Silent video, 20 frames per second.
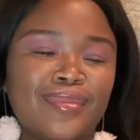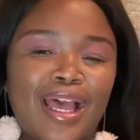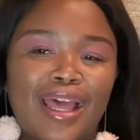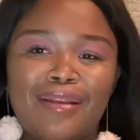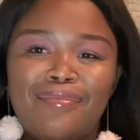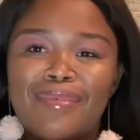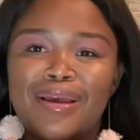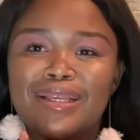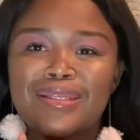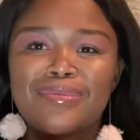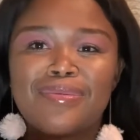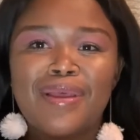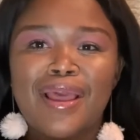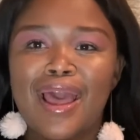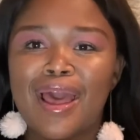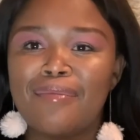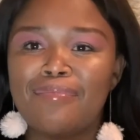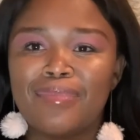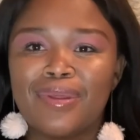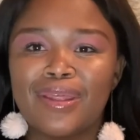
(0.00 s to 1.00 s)
It makes me
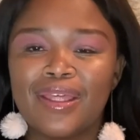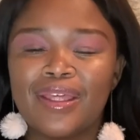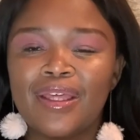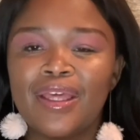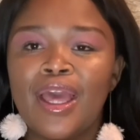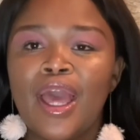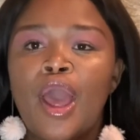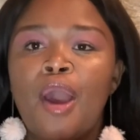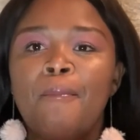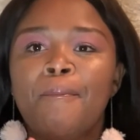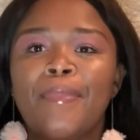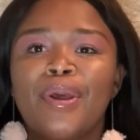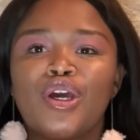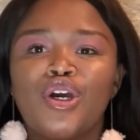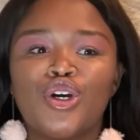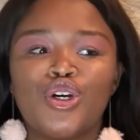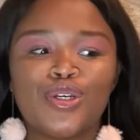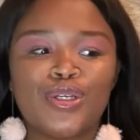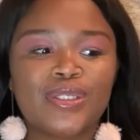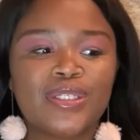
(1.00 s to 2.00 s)
happy
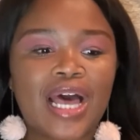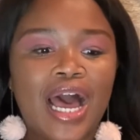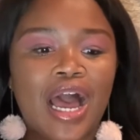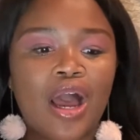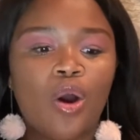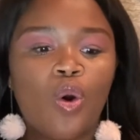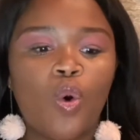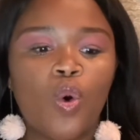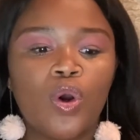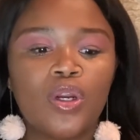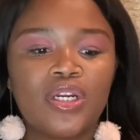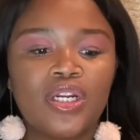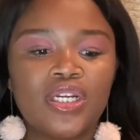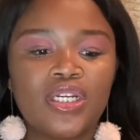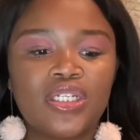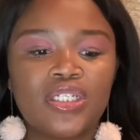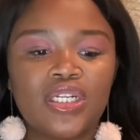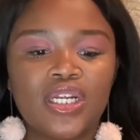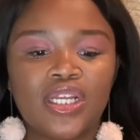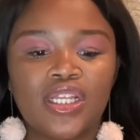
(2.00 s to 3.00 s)
because I
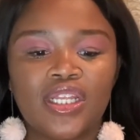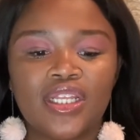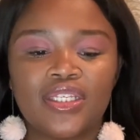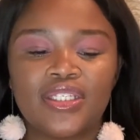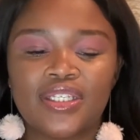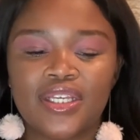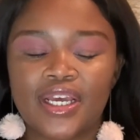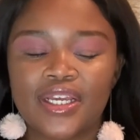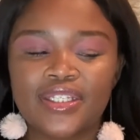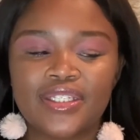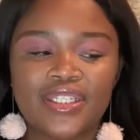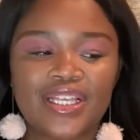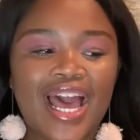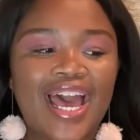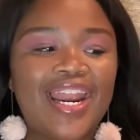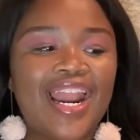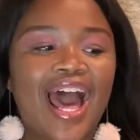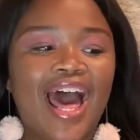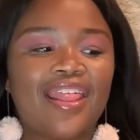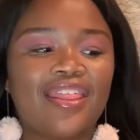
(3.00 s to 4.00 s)
ordered the sets
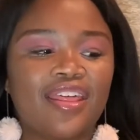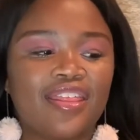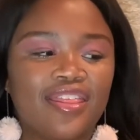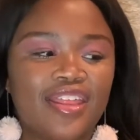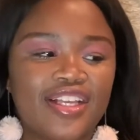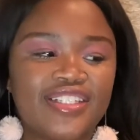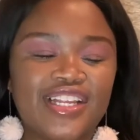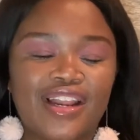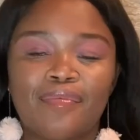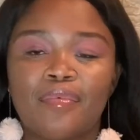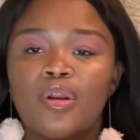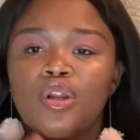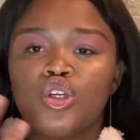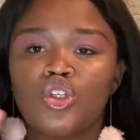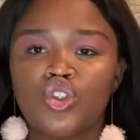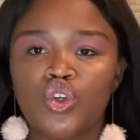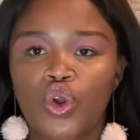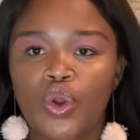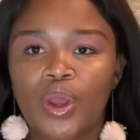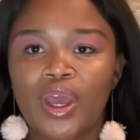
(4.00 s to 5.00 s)
and other things that I'm going to
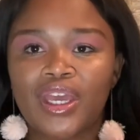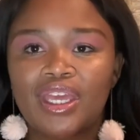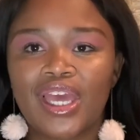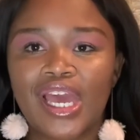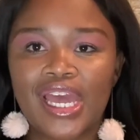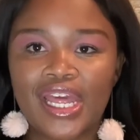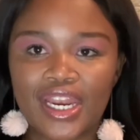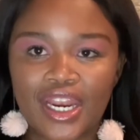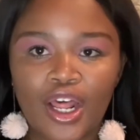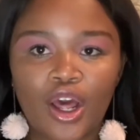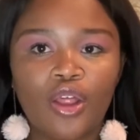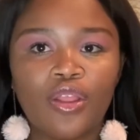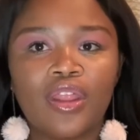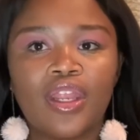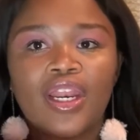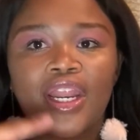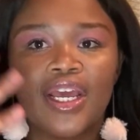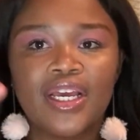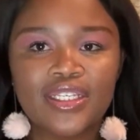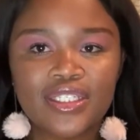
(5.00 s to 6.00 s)
show you again on the
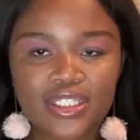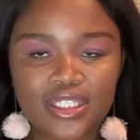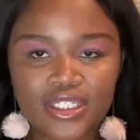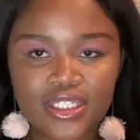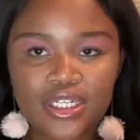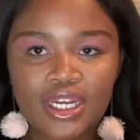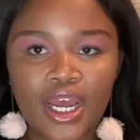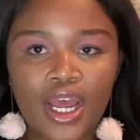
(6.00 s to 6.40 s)
next